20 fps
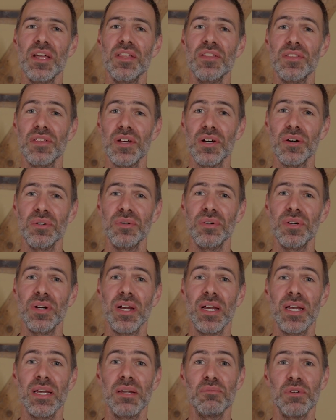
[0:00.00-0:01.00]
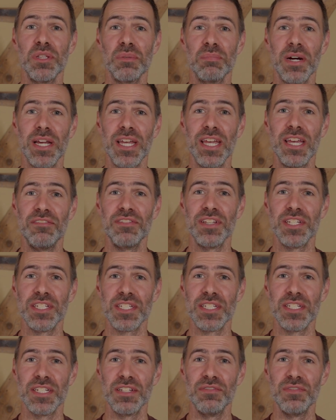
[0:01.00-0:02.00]
Though, with my
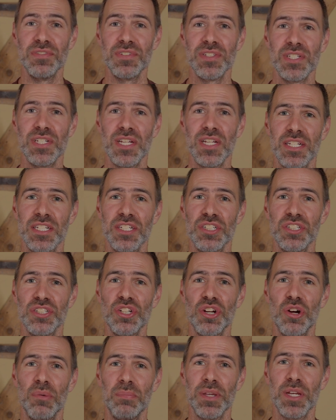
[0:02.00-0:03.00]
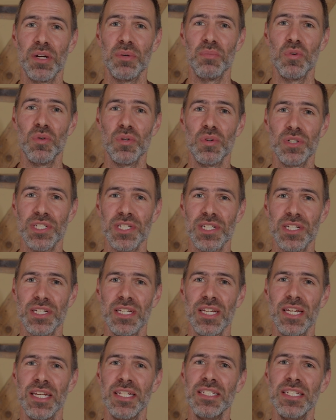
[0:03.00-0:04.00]
heaviest nymphs in choppier water,
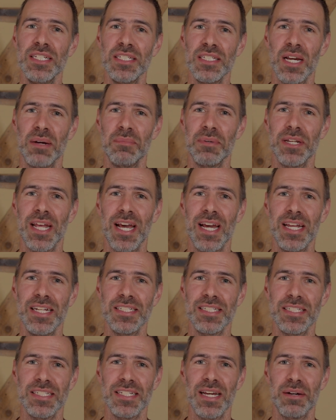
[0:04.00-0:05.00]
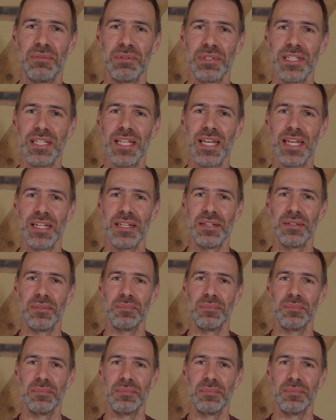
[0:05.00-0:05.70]
it did come in handy now and then.